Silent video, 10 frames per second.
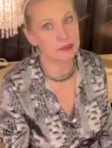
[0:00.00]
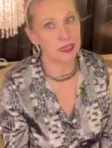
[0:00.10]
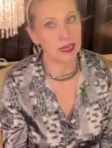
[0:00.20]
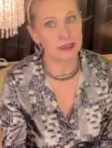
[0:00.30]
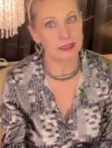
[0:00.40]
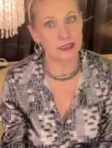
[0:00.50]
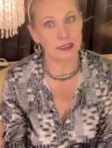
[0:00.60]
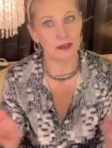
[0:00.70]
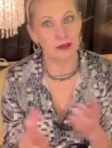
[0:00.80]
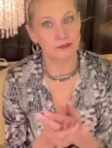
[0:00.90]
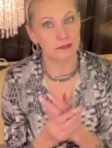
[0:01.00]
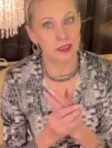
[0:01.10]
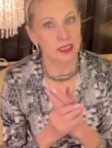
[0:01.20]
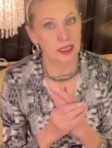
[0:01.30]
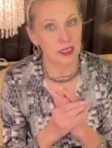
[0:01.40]
like, I think, you know,
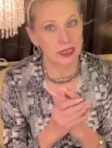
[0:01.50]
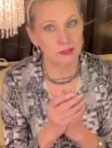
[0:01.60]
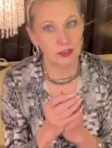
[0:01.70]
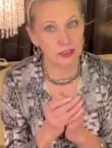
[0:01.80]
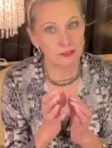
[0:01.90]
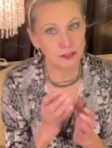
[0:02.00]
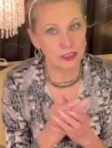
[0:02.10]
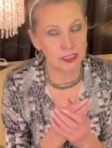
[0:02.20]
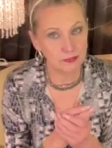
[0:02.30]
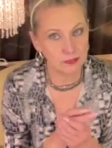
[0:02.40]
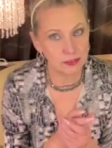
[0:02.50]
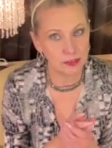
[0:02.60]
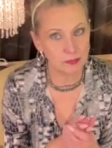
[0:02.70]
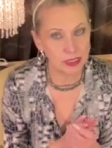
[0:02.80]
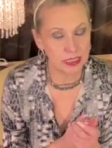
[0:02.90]
if you're looking for a gift for
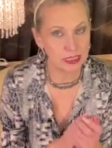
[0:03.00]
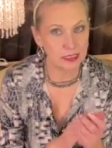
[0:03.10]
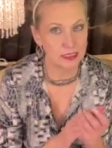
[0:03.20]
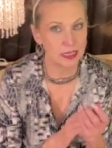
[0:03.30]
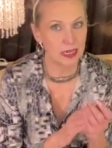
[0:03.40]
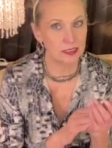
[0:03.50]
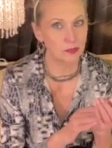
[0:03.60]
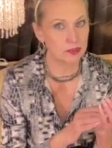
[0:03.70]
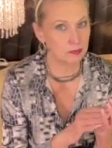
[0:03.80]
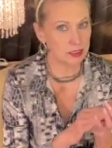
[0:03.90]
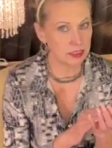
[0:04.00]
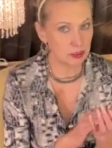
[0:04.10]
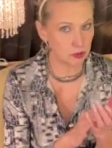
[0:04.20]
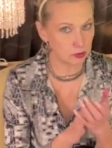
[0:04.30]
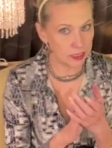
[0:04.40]
somebody and you want them to get to
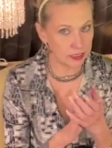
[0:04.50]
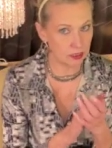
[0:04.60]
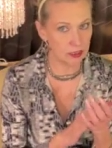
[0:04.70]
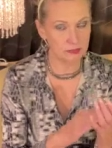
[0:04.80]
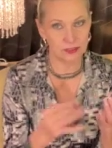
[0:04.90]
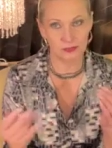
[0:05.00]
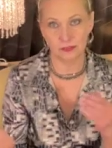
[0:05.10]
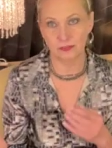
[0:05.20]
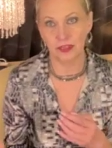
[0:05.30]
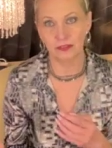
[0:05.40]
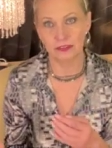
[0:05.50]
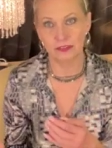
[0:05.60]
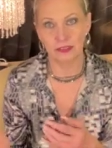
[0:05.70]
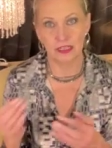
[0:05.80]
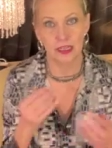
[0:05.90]
try a lot of different
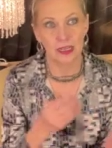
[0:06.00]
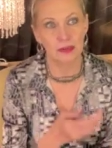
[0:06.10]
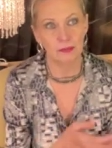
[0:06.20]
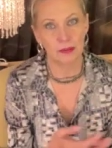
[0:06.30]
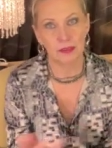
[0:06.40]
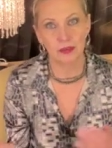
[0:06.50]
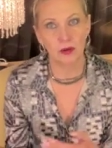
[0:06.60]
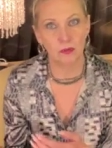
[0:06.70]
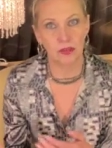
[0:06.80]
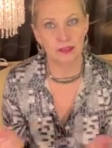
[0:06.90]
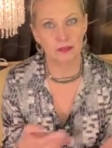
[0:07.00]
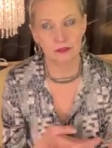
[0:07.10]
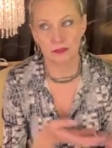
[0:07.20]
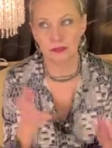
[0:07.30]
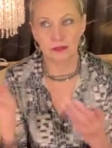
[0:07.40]
fragrances, and maybe you don't want to,
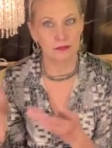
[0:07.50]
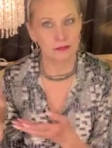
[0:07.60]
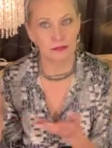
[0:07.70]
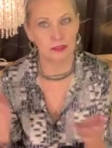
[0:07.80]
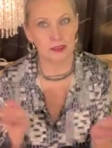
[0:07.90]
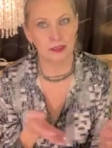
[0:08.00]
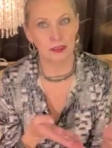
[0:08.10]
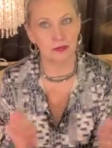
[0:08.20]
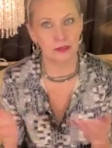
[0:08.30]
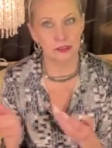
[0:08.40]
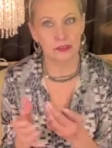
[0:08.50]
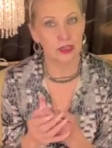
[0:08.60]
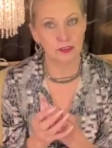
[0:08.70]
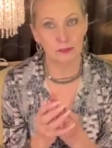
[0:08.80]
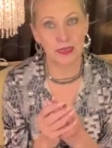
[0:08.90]
you know, you're just
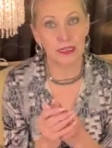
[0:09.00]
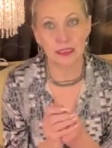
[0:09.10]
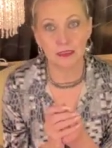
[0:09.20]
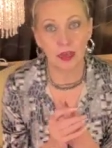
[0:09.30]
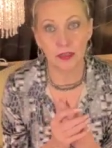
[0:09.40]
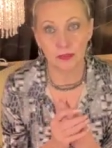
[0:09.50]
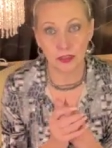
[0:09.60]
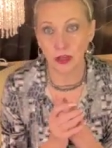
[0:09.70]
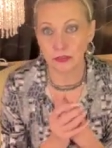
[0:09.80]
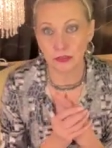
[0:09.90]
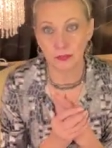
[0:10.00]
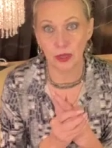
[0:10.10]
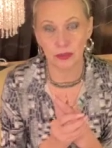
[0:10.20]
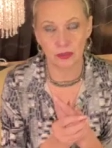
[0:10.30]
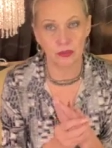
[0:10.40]
not spending $100 a
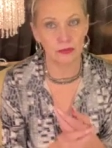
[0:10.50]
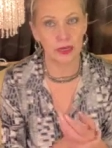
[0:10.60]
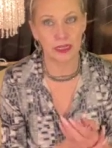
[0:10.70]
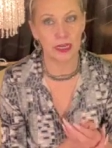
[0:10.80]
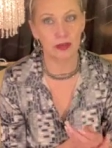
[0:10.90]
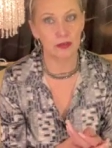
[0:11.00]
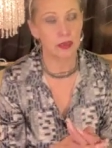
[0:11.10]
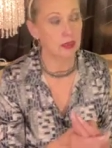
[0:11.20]
bottle now.